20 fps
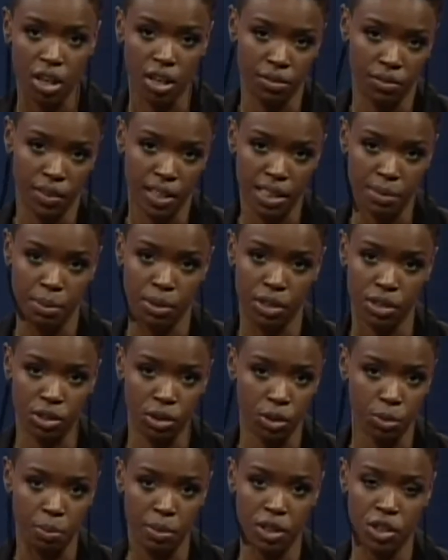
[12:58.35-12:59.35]
on Facebook,
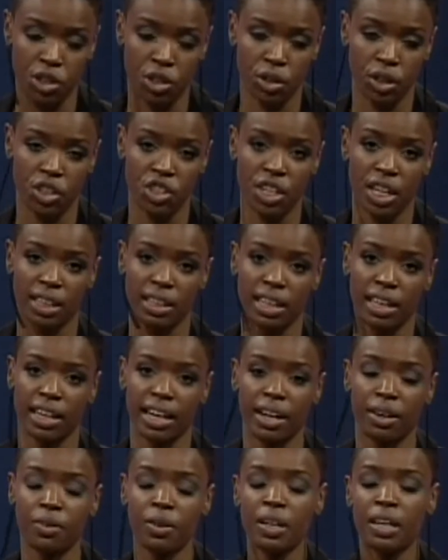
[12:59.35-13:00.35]
so be sure to check that
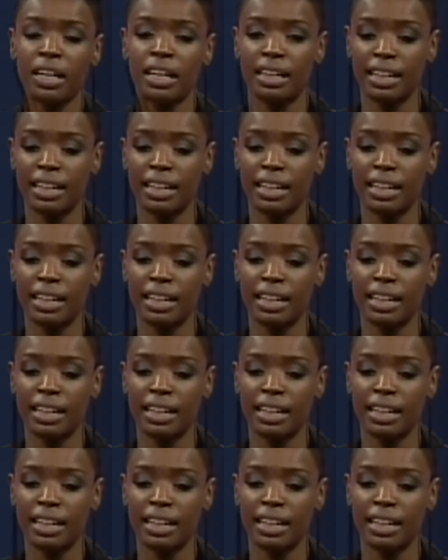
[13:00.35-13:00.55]
out.